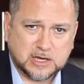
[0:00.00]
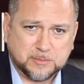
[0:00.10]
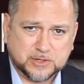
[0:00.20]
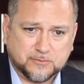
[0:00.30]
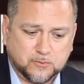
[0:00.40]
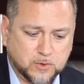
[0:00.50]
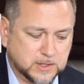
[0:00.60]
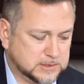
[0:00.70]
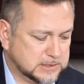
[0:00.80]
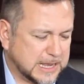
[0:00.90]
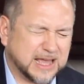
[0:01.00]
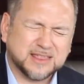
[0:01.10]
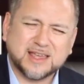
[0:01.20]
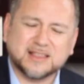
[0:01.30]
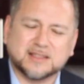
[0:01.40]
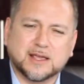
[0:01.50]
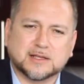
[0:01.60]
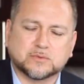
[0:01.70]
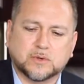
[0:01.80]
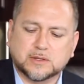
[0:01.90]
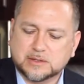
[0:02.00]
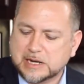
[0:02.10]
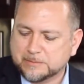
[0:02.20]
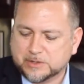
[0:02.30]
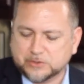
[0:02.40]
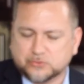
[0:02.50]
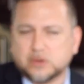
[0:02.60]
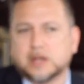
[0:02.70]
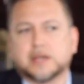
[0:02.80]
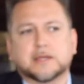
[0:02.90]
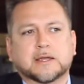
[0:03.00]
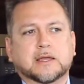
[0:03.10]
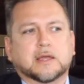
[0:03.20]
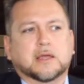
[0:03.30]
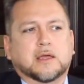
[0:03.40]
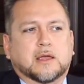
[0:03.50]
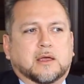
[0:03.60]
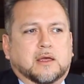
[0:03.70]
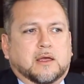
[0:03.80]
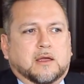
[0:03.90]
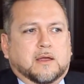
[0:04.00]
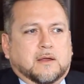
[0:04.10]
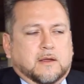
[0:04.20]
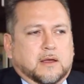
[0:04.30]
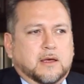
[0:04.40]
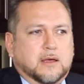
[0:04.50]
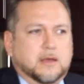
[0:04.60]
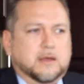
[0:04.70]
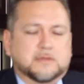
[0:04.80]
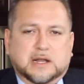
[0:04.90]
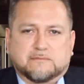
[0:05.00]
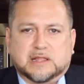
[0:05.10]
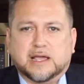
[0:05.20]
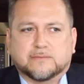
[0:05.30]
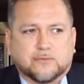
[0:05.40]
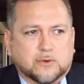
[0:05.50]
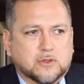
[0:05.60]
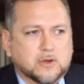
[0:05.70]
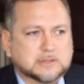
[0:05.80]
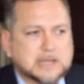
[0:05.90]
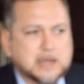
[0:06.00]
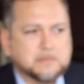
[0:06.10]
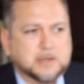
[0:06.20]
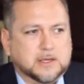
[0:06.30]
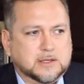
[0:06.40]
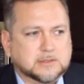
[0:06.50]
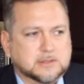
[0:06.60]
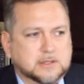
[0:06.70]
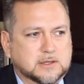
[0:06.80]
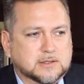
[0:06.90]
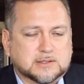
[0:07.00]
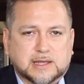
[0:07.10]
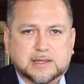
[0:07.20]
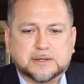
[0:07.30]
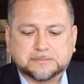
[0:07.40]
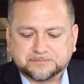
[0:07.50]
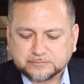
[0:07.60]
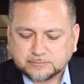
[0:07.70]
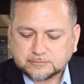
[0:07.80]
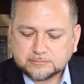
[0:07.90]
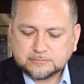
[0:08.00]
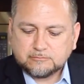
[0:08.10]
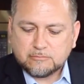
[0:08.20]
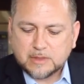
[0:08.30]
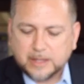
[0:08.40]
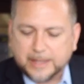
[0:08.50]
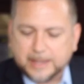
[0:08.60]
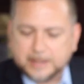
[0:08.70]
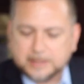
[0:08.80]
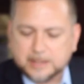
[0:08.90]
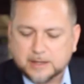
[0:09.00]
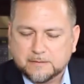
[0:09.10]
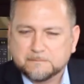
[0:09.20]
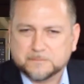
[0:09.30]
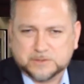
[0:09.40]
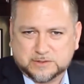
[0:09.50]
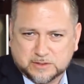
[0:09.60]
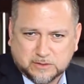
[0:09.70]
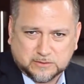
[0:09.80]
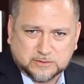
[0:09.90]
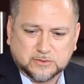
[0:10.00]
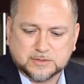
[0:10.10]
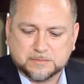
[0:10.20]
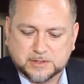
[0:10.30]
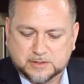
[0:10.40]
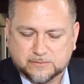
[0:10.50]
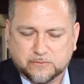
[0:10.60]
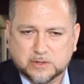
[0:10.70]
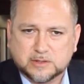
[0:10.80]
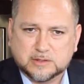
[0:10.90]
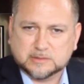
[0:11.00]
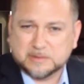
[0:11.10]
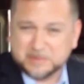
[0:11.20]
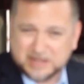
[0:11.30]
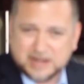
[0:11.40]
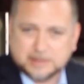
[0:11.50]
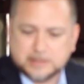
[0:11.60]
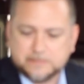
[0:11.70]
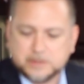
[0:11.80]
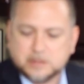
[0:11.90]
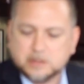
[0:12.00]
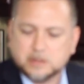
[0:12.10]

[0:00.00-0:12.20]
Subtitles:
couple different ones. I think the next one that I'm going to try that I've liked for a long time is the Stella. And just to do something different, something not as heavy.